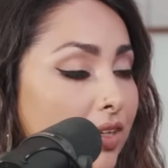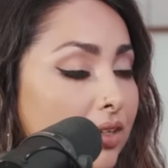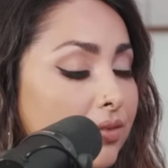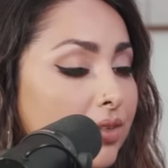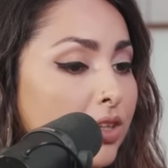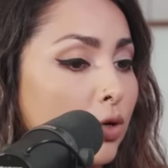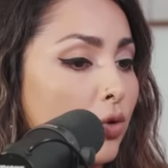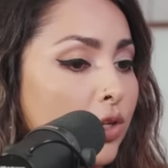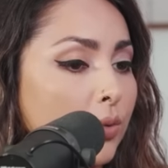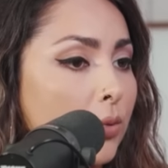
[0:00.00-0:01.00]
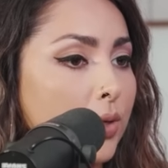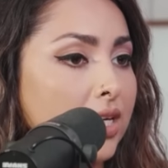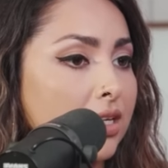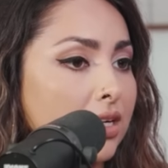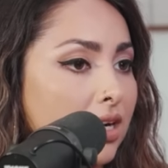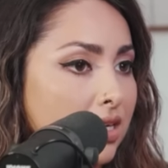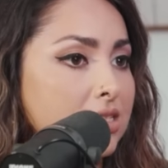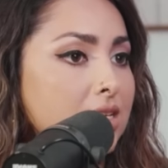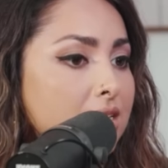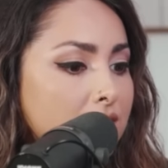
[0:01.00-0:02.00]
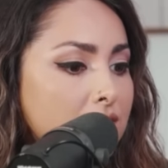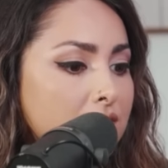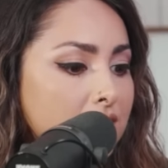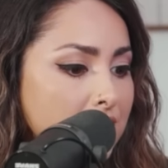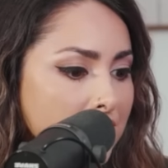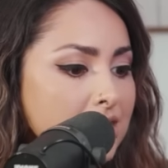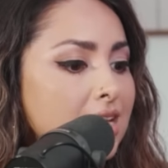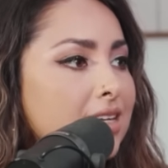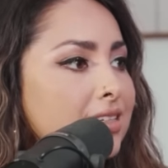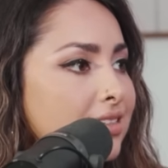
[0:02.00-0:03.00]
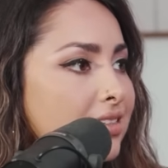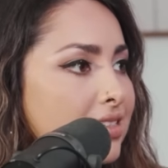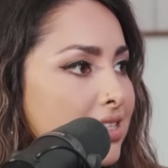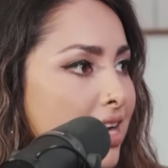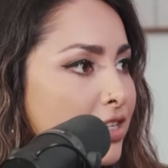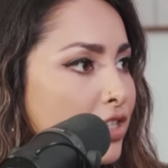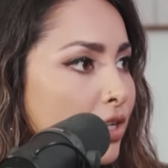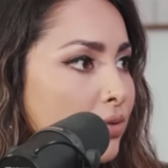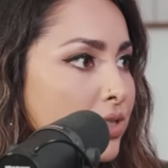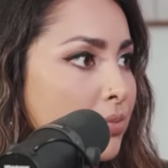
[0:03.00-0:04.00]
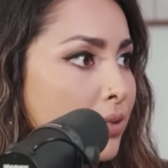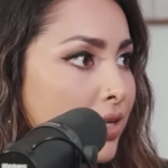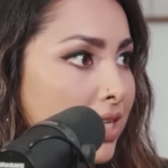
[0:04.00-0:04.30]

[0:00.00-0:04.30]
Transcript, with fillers: Yeah. And the only way we can ascend is to descend, is to actually go deeper